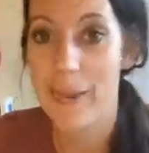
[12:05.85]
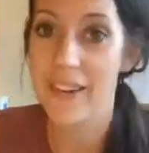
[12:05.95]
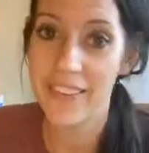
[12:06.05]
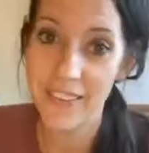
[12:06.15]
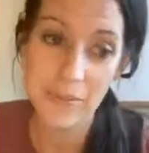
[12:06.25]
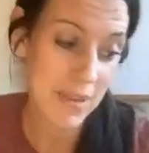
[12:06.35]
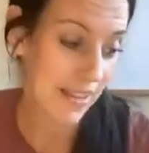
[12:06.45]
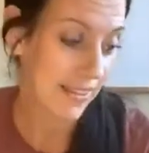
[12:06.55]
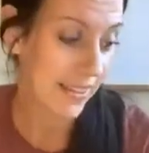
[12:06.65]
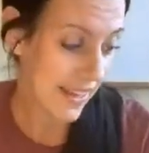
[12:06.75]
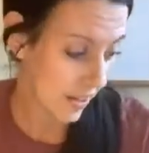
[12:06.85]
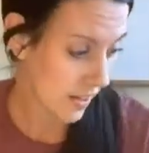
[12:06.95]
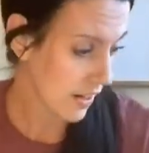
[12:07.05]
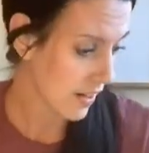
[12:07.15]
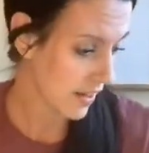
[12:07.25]
but a little bit
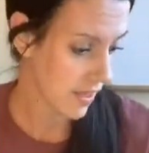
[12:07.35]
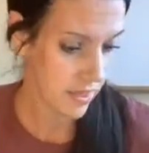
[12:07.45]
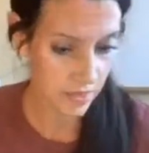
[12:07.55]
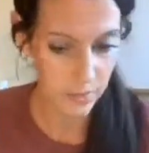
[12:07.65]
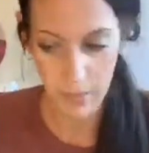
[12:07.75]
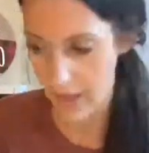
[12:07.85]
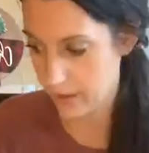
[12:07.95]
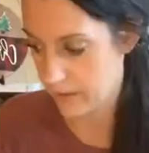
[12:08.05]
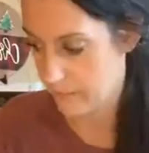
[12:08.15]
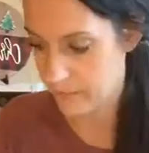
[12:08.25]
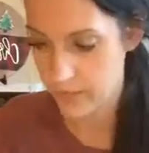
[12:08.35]
lighter than the black.